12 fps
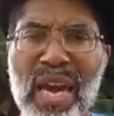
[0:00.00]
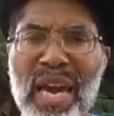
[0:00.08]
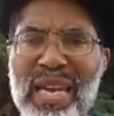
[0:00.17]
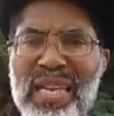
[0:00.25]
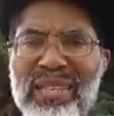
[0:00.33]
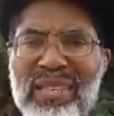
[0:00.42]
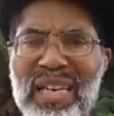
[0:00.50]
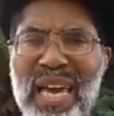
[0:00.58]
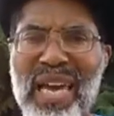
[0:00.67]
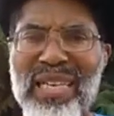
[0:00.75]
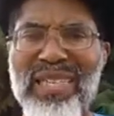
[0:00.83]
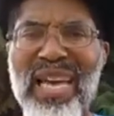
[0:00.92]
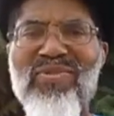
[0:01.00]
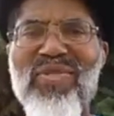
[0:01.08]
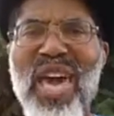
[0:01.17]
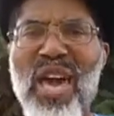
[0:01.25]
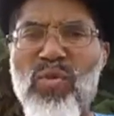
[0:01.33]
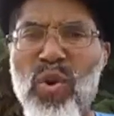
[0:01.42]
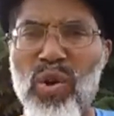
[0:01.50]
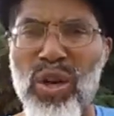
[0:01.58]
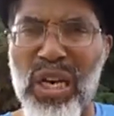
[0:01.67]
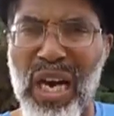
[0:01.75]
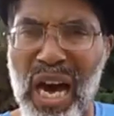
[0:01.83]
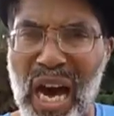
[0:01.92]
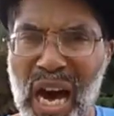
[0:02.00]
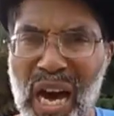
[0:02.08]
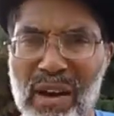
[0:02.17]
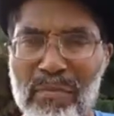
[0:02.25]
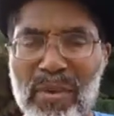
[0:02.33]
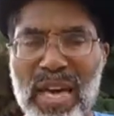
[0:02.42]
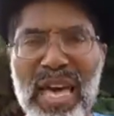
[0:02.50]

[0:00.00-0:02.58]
And it says that they will come